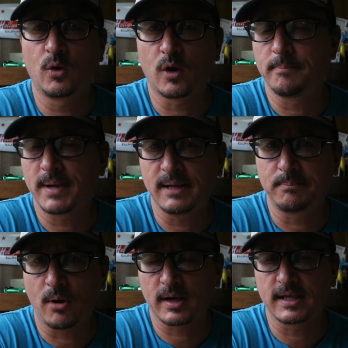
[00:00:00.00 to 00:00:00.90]
or a
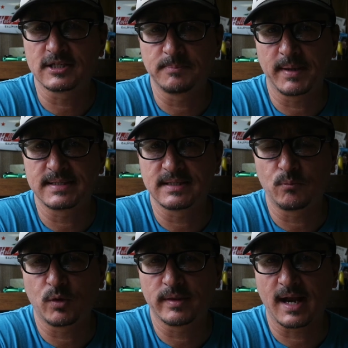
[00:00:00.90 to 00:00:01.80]
paid parking space
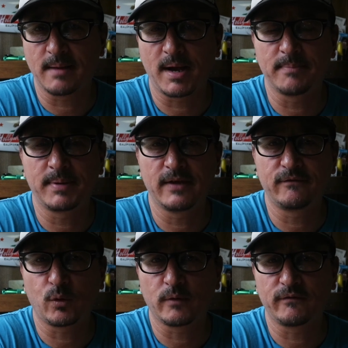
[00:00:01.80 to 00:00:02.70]
somewhere that I might pay
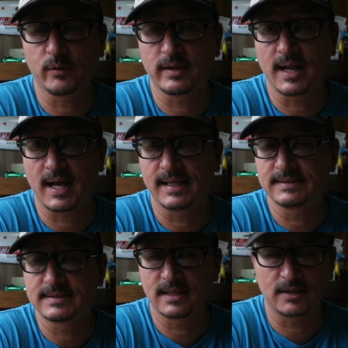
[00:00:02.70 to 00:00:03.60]
for for the night.
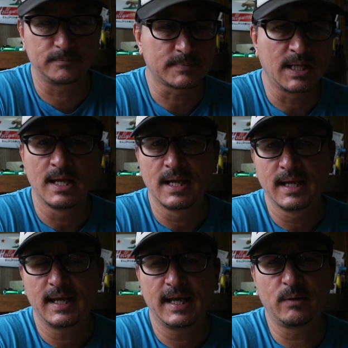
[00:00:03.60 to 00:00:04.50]
So
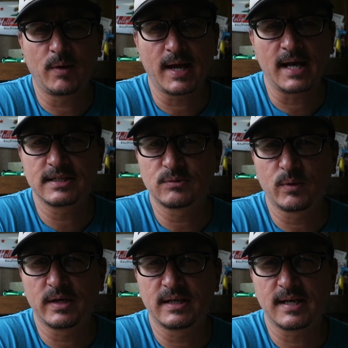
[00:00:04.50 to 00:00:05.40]
anyway, I just
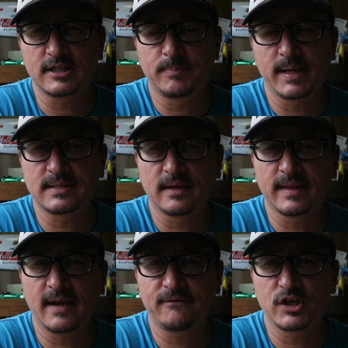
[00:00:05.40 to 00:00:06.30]
wanted to touch base on
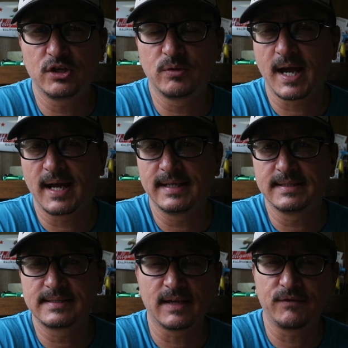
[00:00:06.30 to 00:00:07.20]
that for you
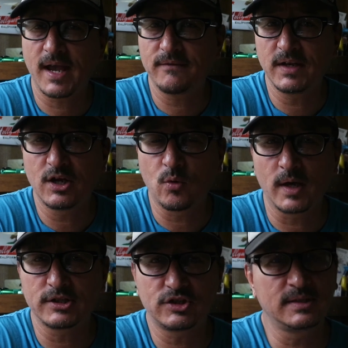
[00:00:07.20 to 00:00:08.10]
guys. If you have any
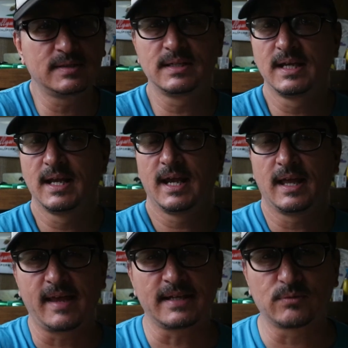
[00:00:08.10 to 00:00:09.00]
questions,
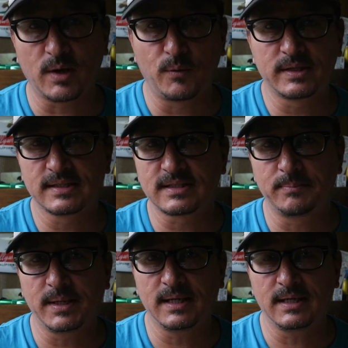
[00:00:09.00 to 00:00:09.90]
that's what I want this to
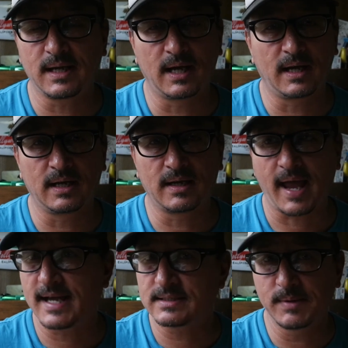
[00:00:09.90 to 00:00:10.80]
be. Uh,
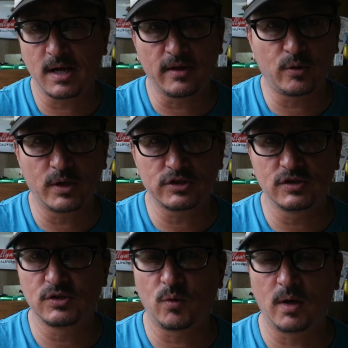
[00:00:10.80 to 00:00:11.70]
ask me all the
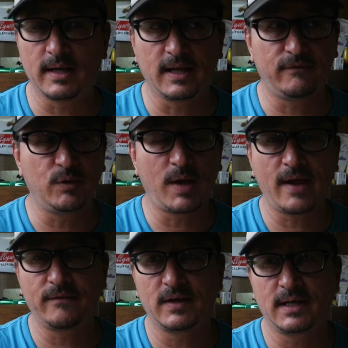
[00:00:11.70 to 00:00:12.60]
questions you want. If you
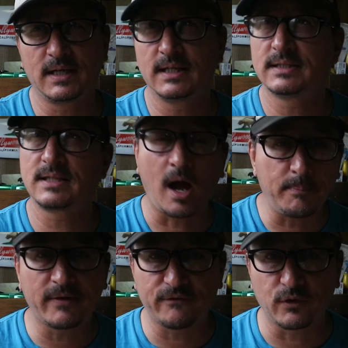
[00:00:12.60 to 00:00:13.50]
have a
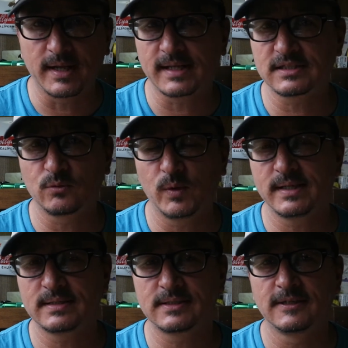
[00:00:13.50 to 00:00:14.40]
topic for next
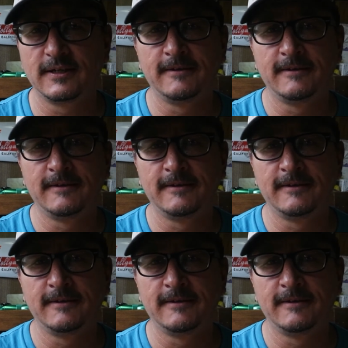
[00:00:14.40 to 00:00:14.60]
week's